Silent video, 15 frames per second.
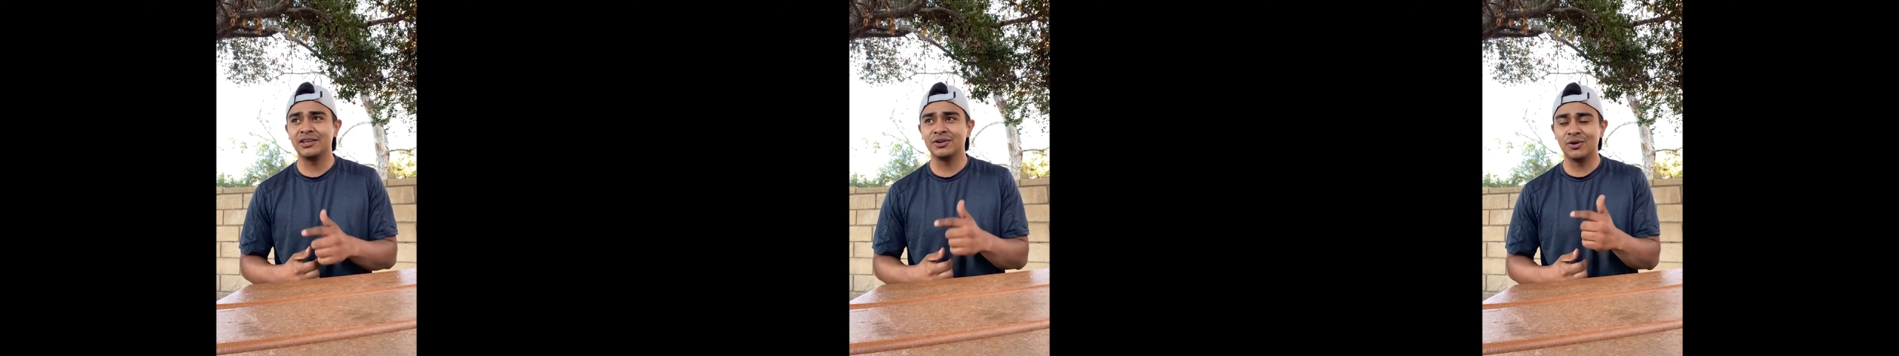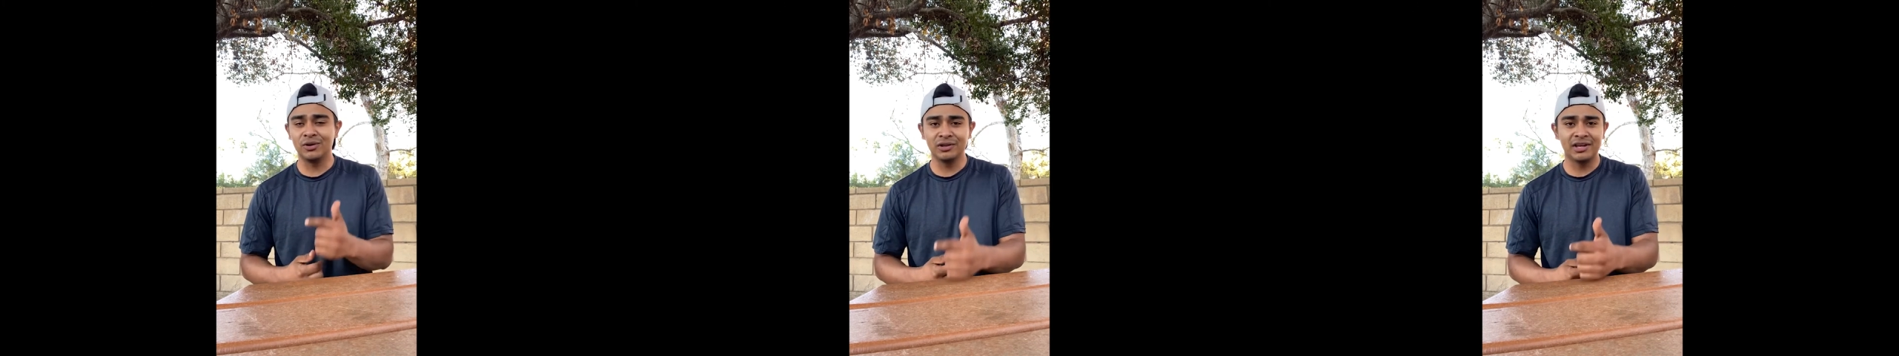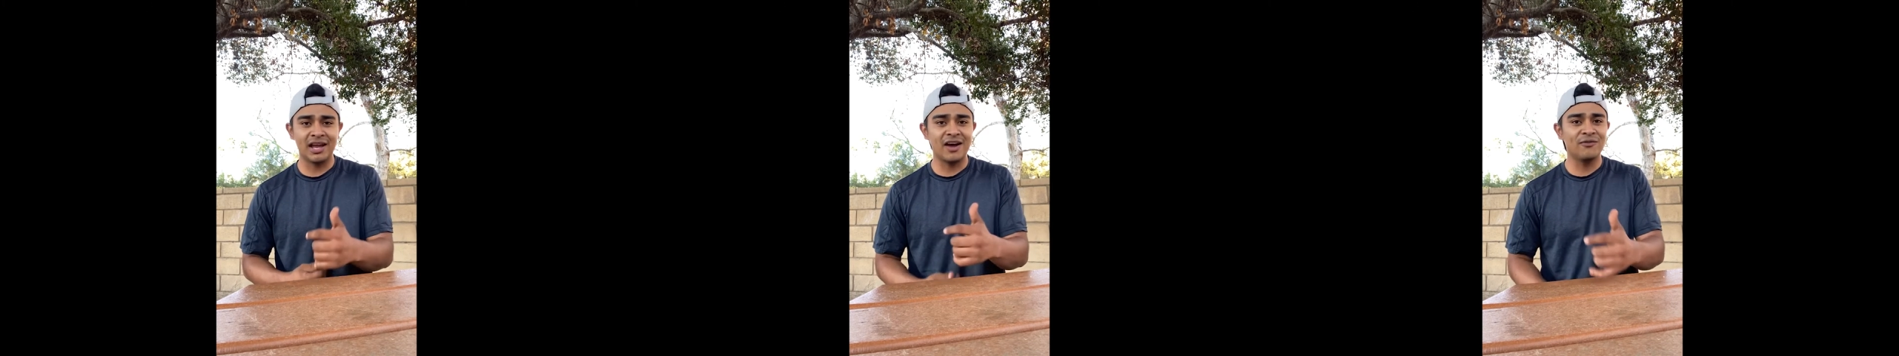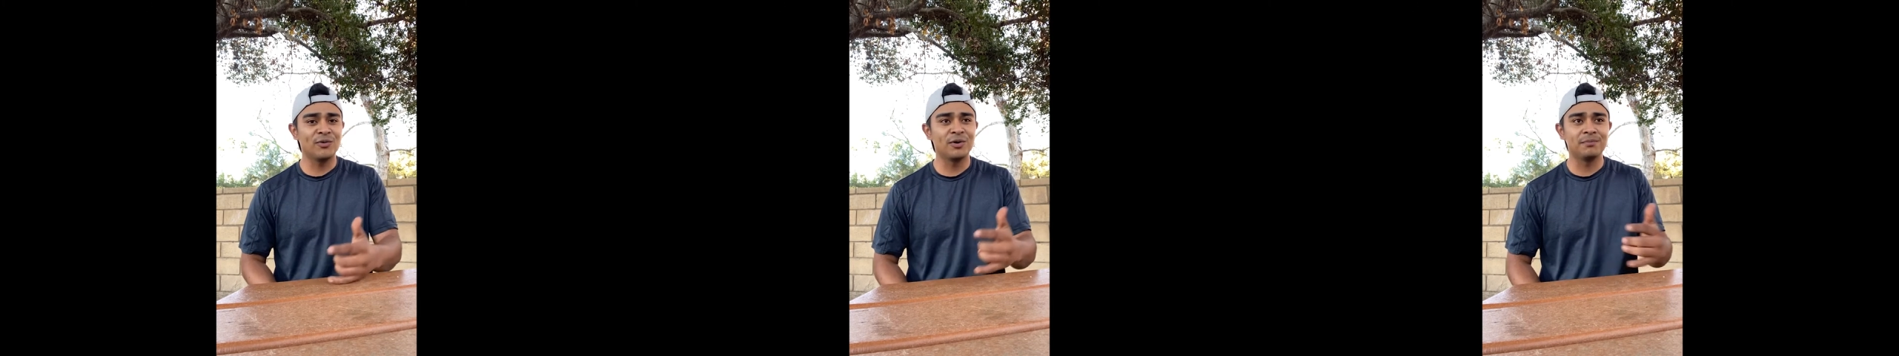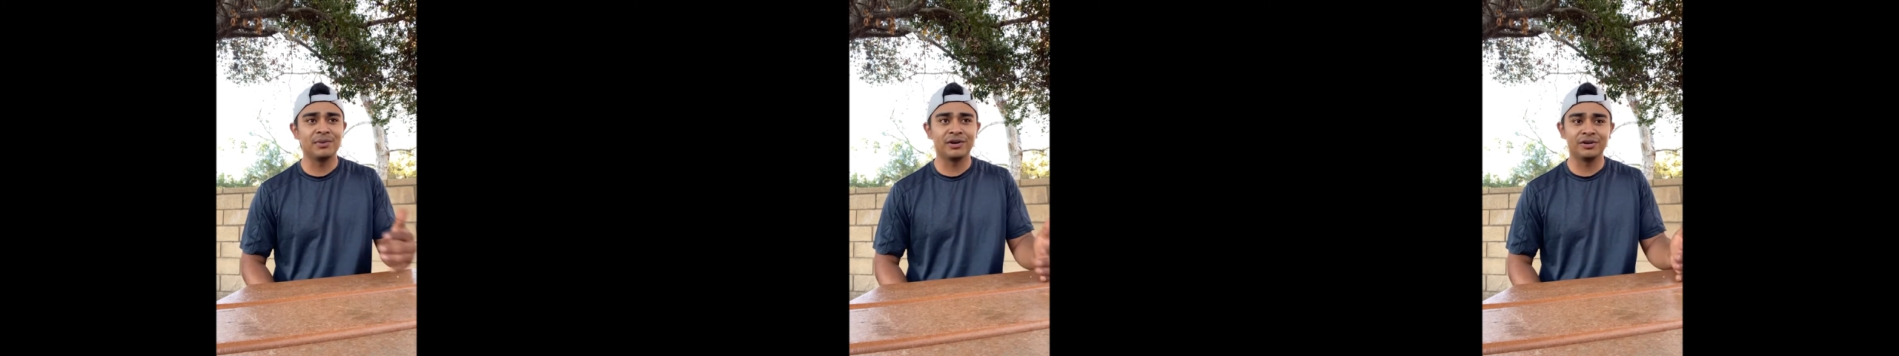You only have
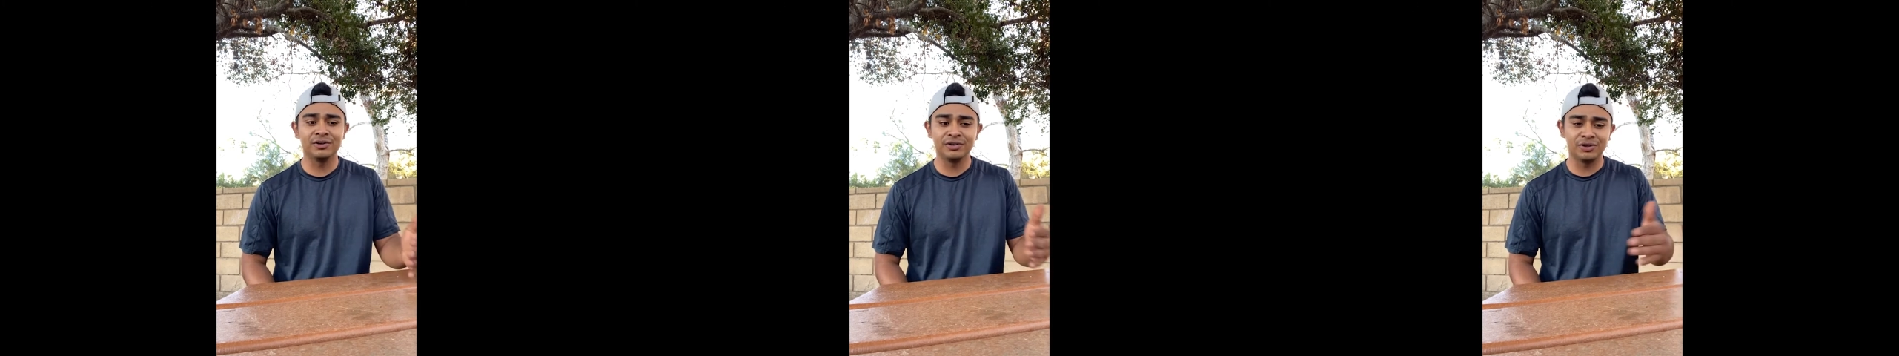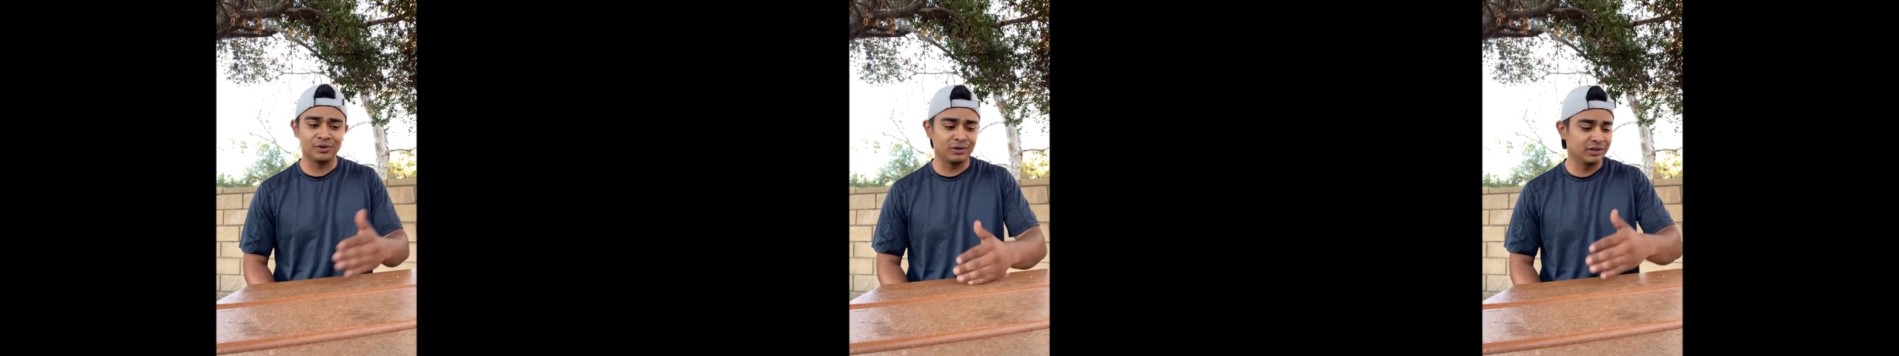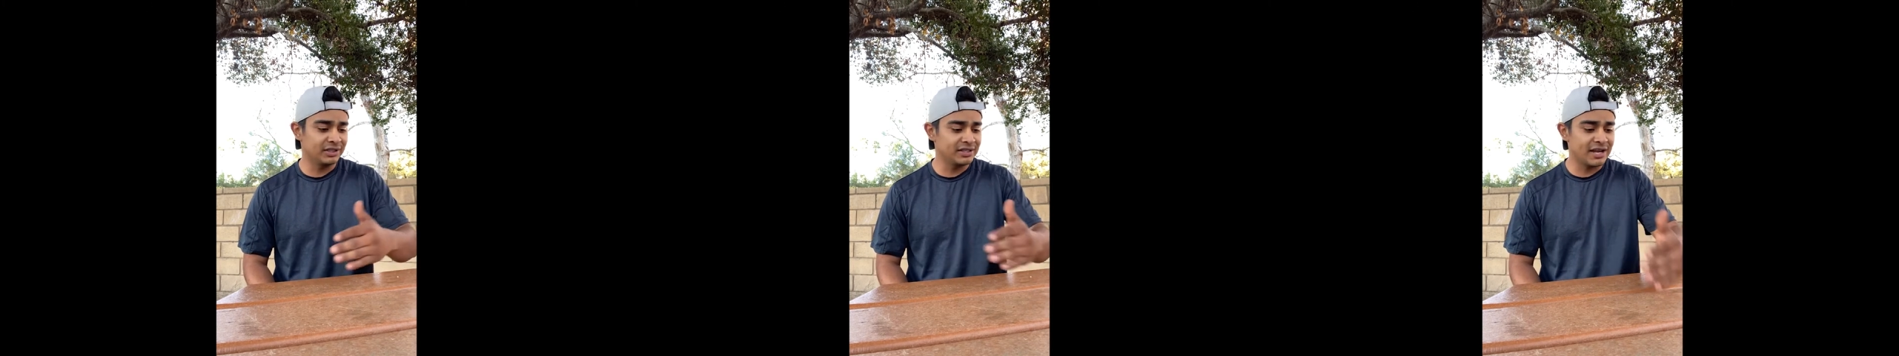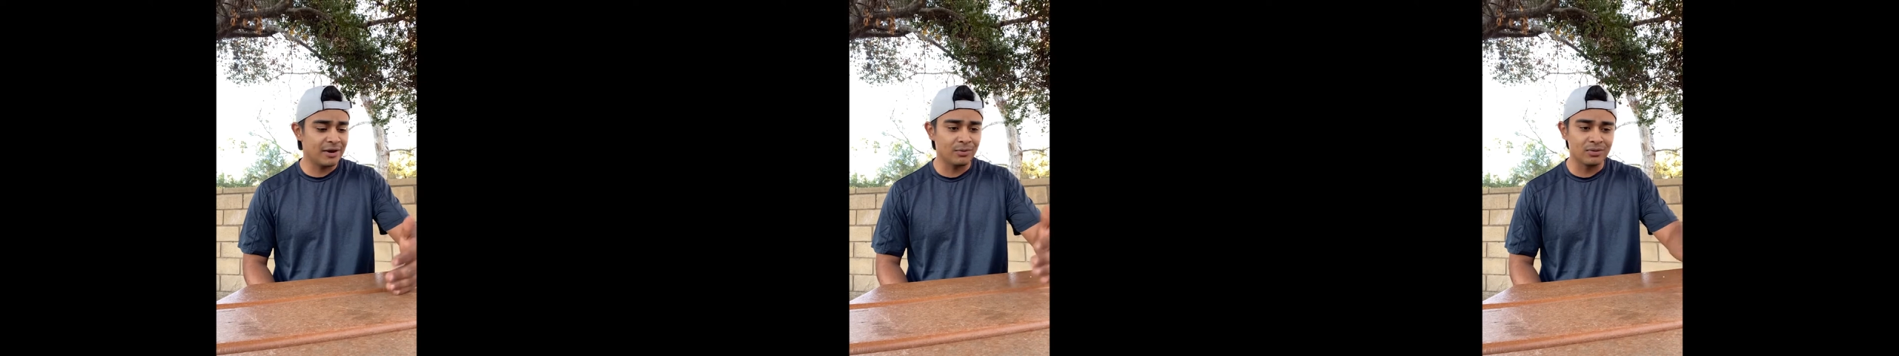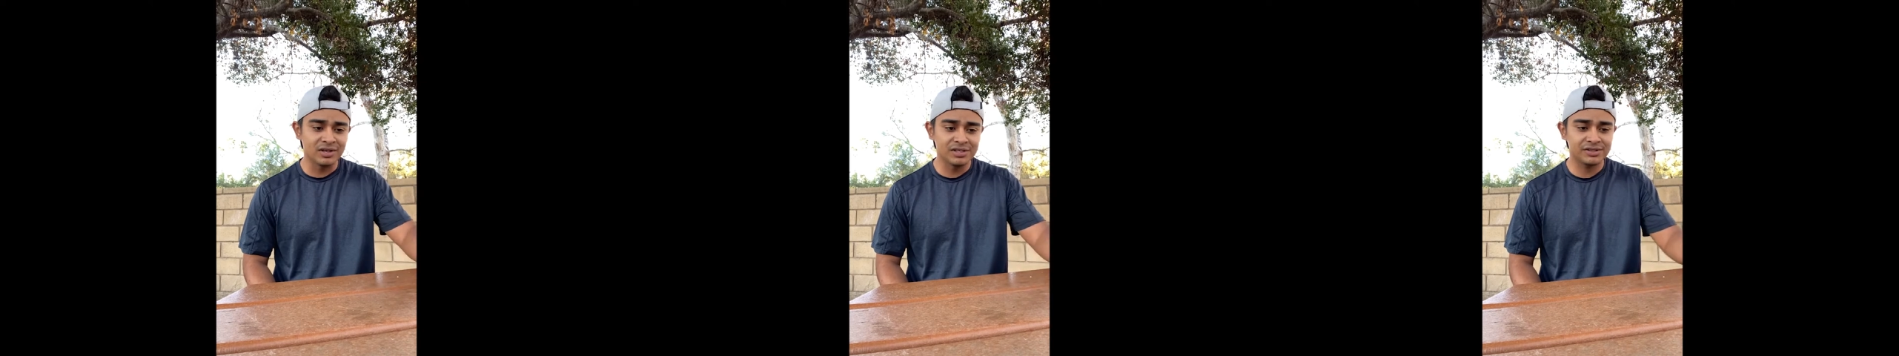one burial, you only die
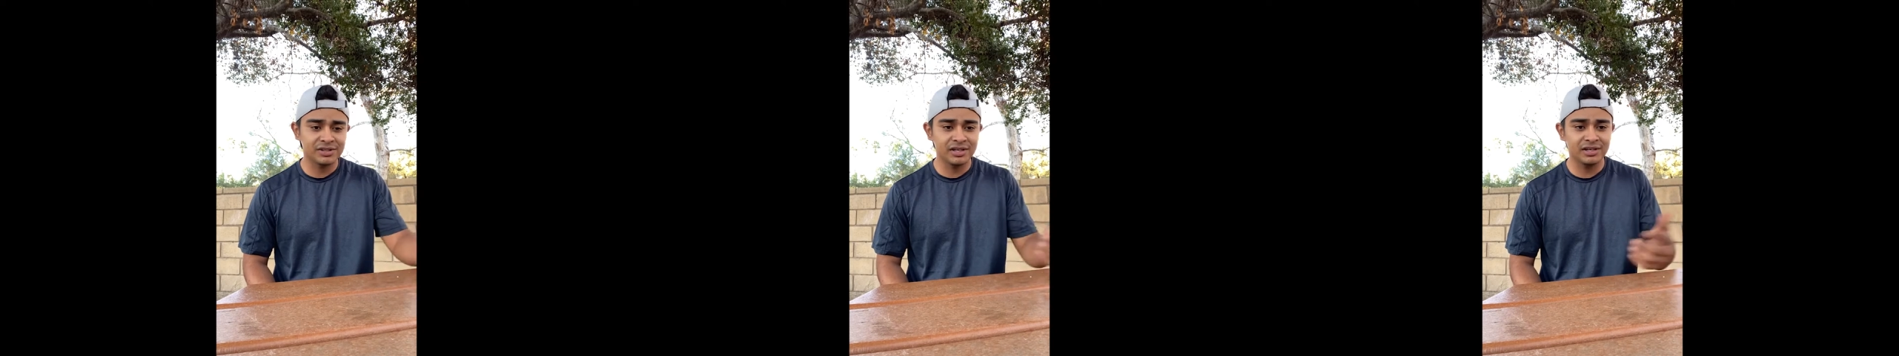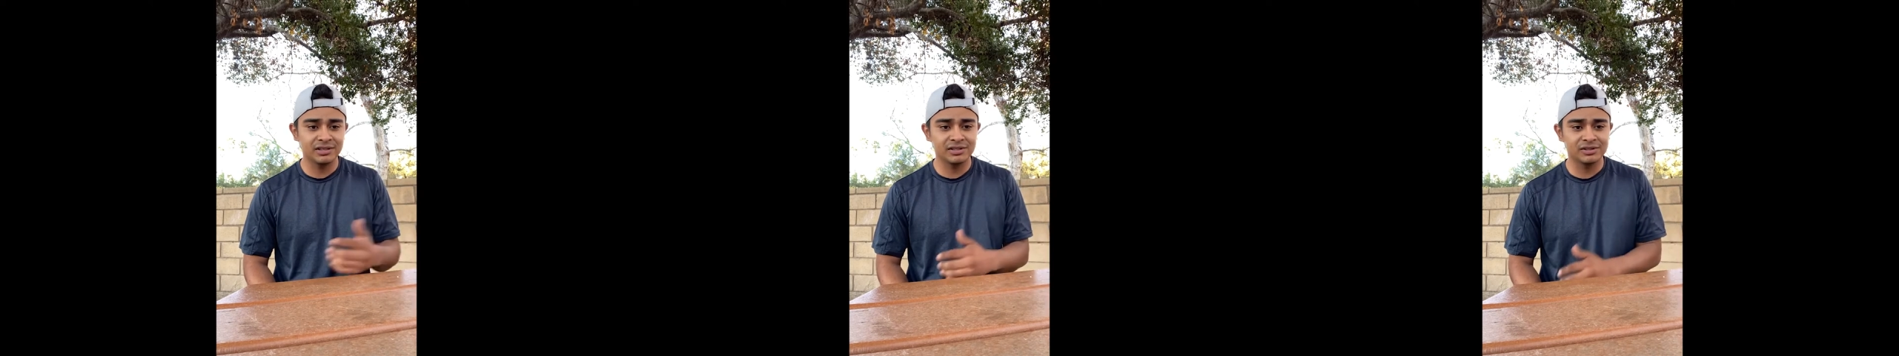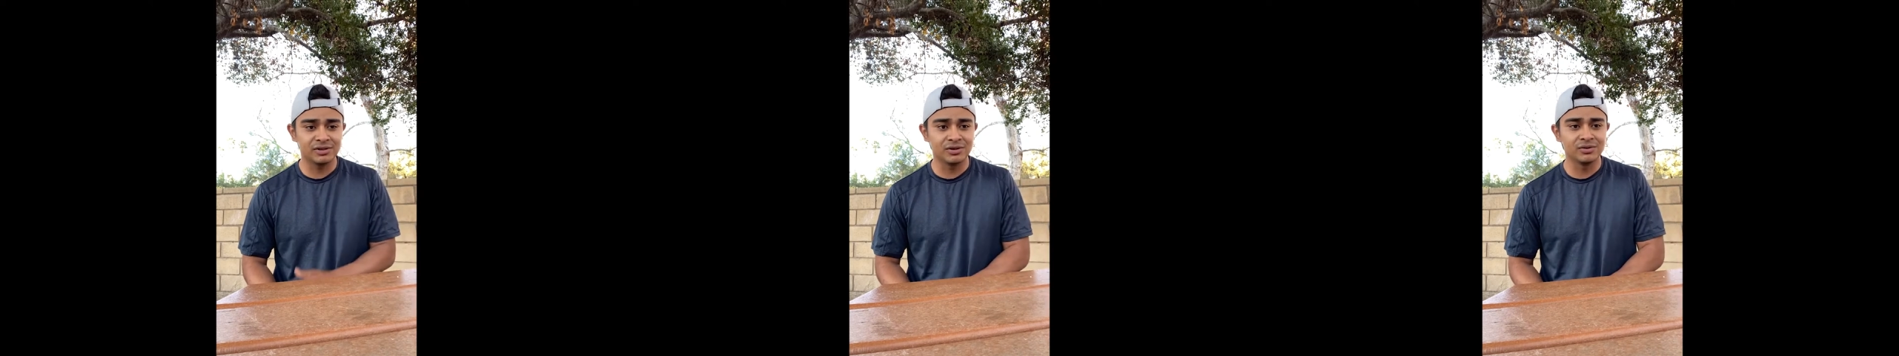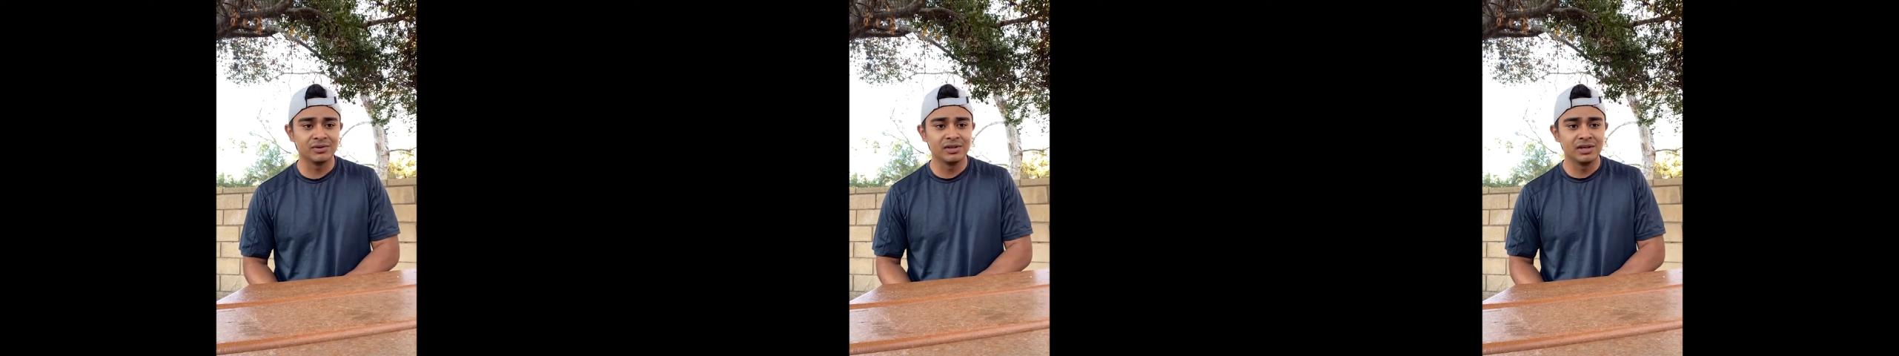once, right? So